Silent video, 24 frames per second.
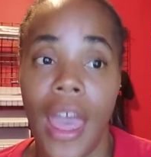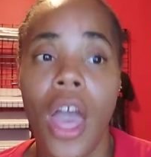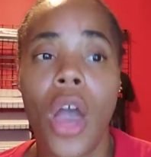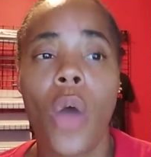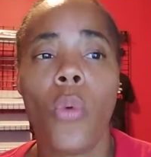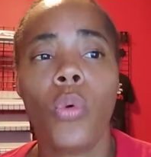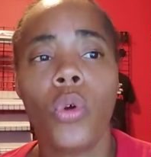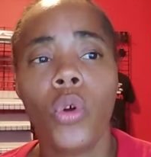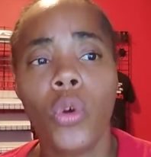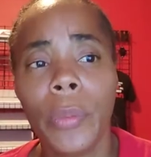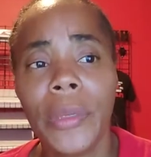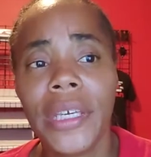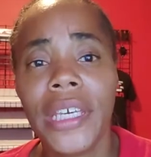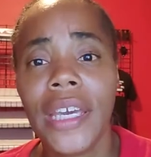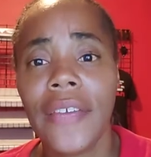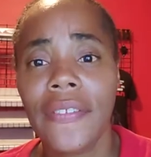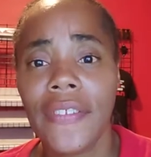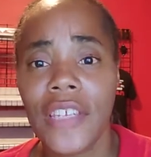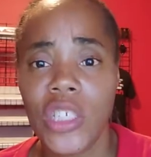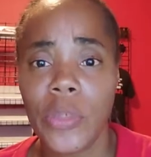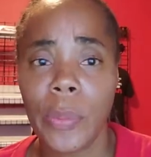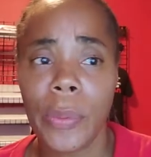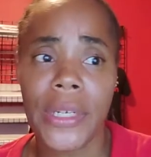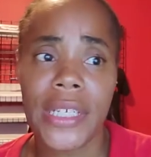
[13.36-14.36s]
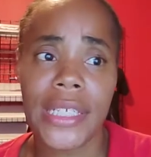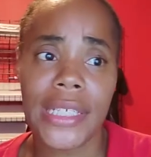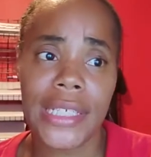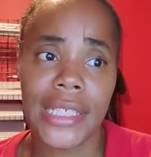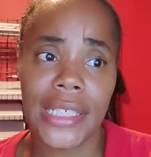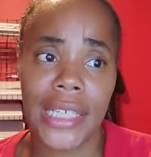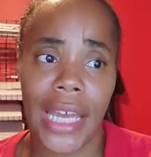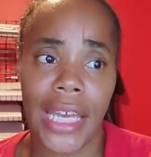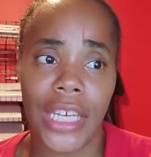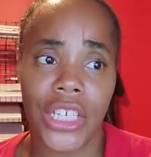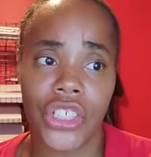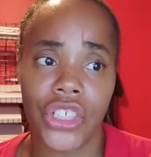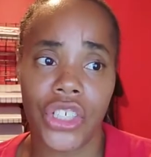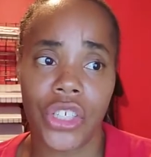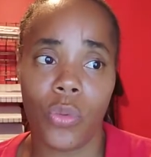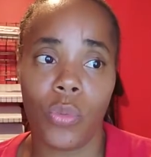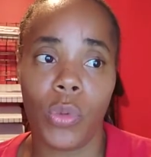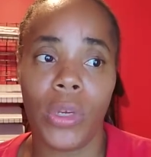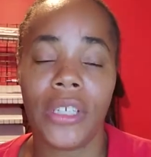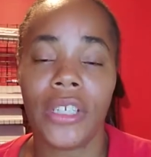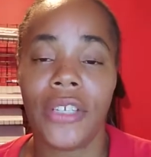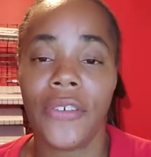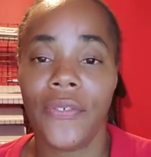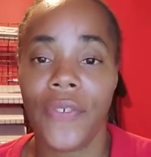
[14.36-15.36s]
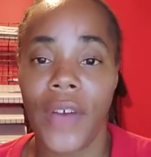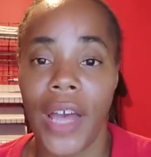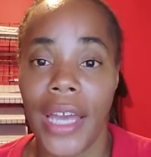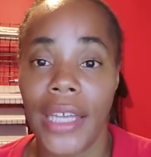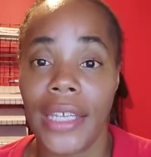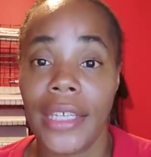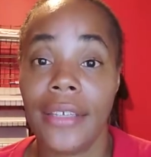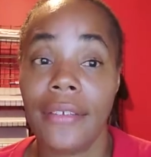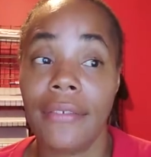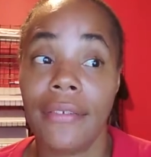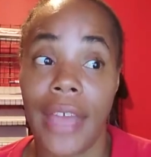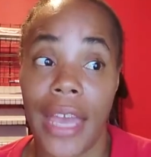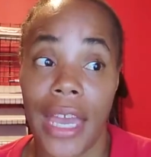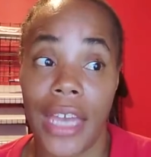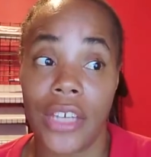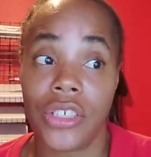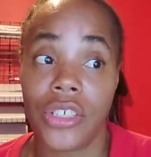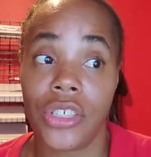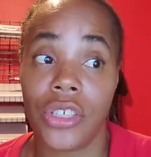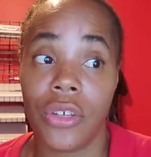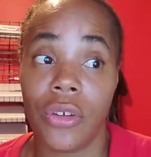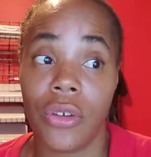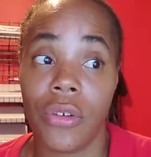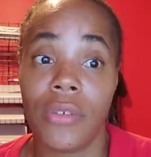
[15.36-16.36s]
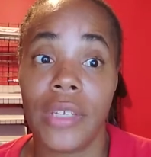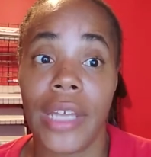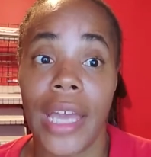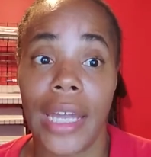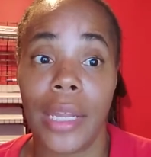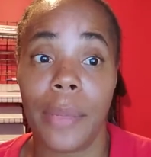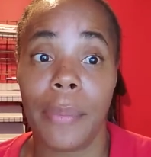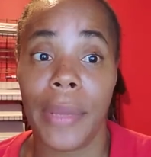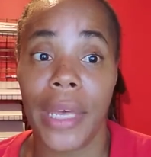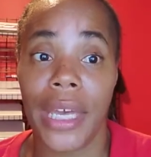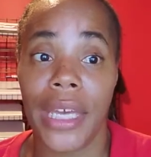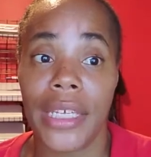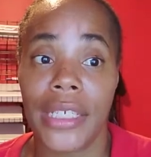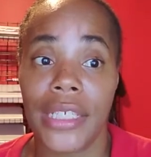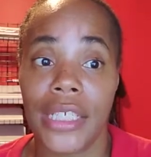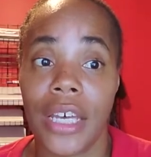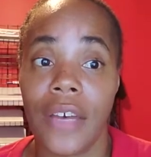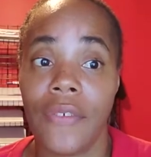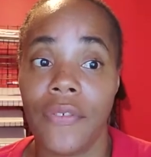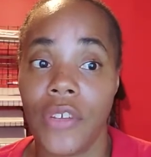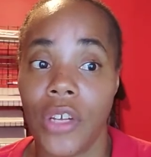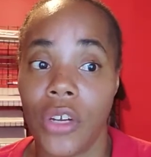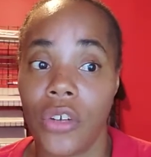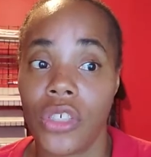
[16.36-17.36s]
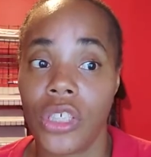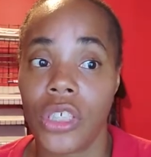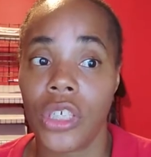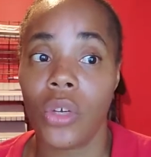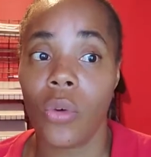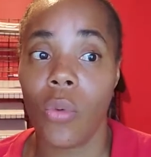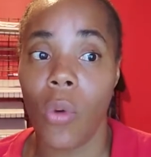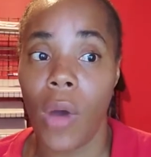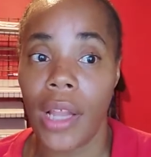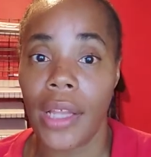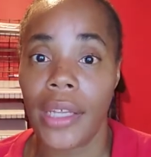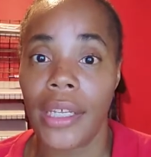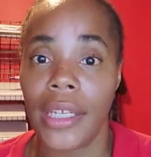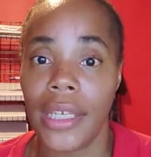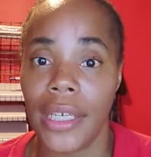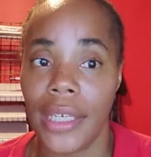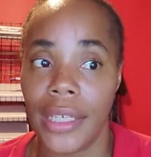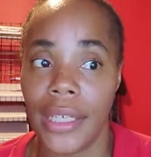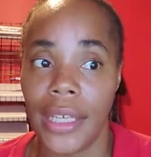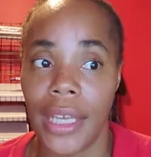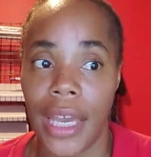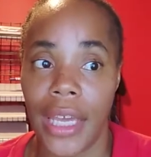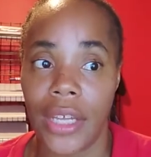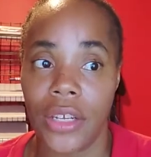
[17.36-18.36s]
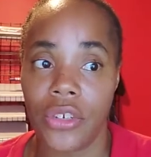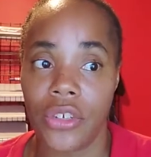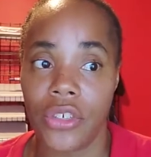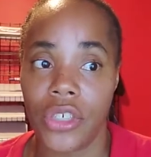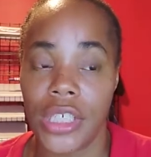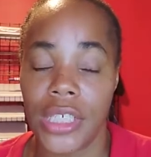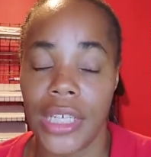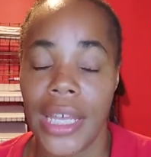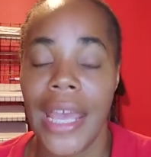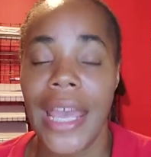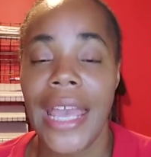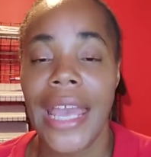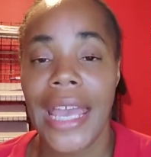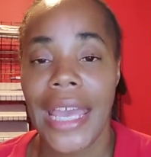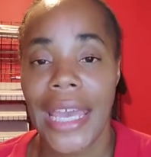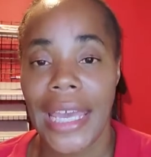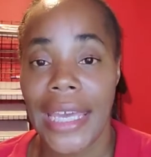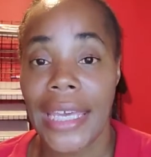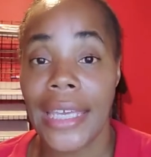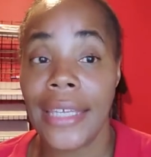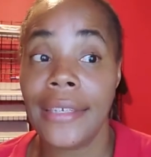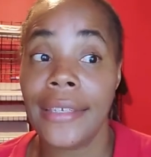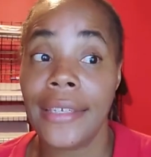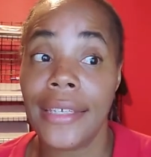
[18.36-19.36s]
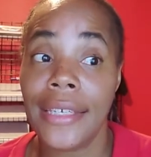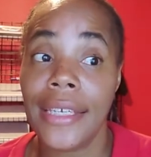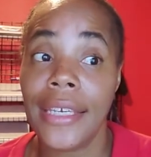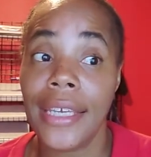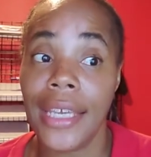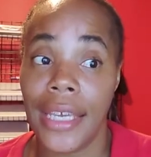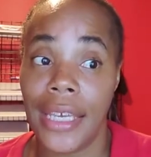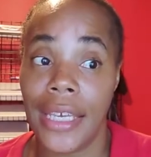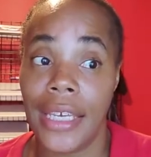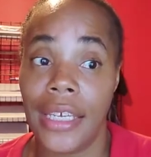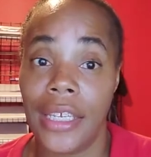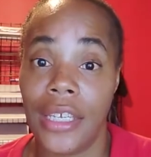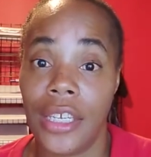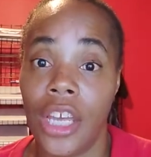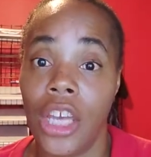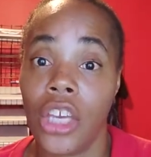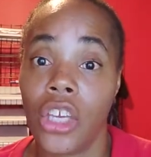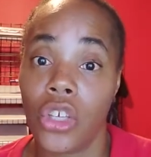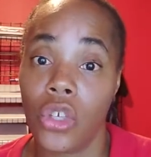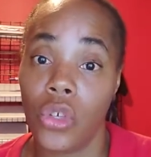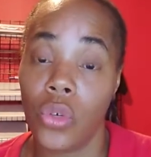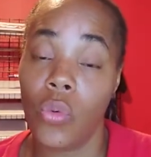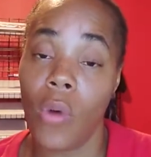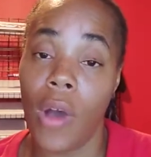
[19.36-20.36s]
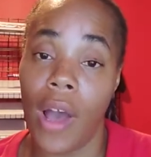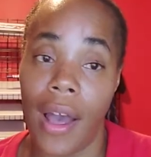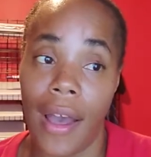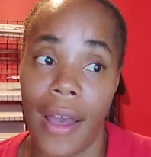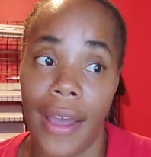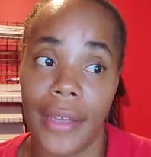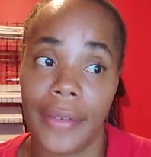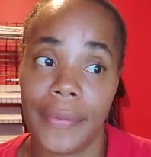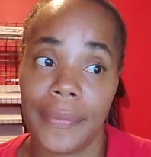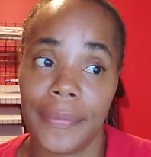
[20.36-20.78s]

We will begin this presentation with defining National Database of Nursing Quality Indicators, NDNQI,